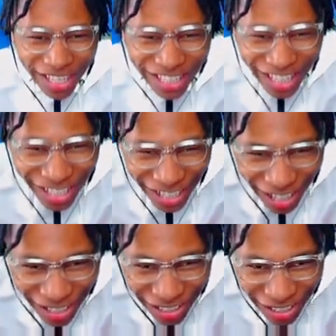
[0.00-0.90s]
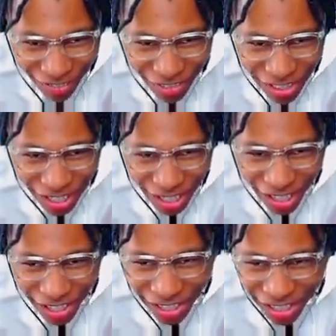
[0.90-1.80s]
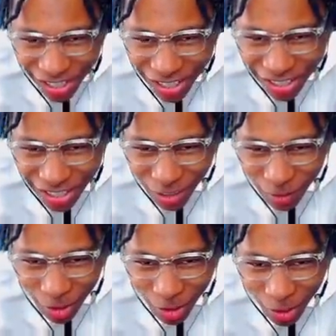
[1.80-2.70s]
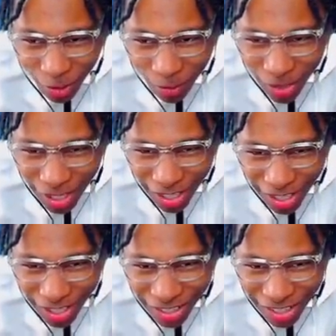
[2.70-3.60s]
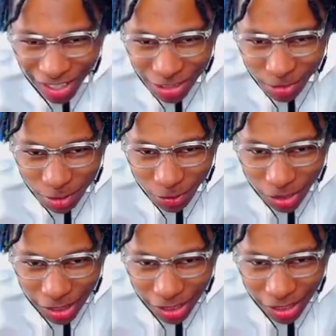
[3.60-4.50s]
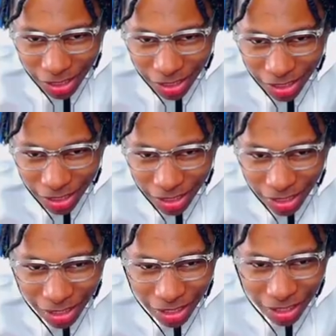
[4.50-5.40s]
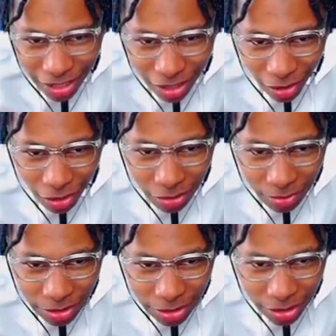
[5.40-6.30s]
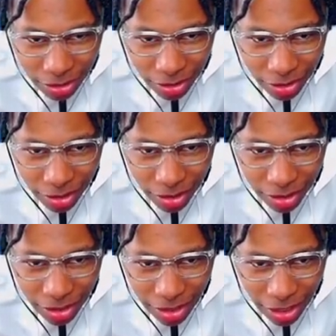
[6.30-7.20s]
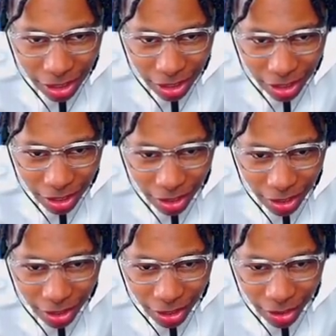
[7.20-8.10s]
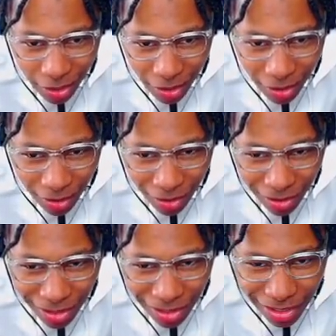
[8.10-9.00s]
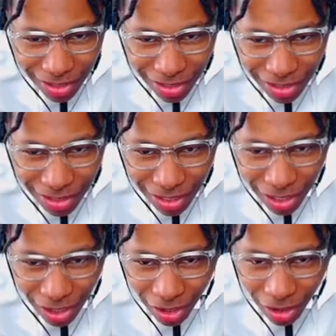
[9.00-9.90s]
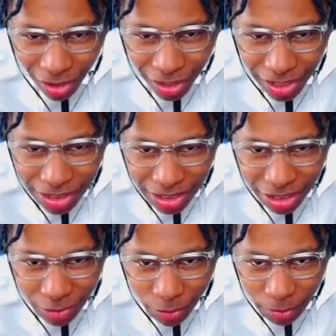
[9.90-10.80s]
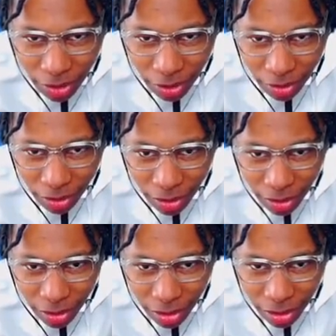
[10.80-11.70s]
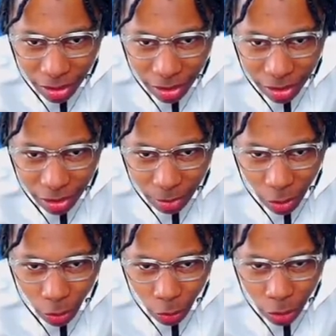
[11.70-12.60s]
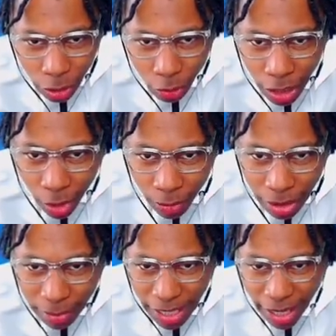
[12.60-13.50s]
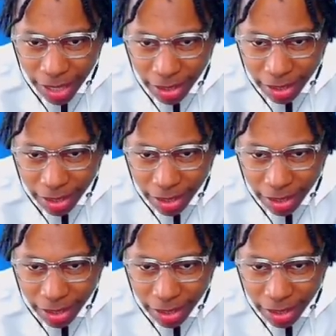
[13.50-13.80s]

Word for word: They gotta give me that. Come on, man. That's supposed to win in. Oh, that was my steal. No. No, they cheating rebound. Come on, will give me that.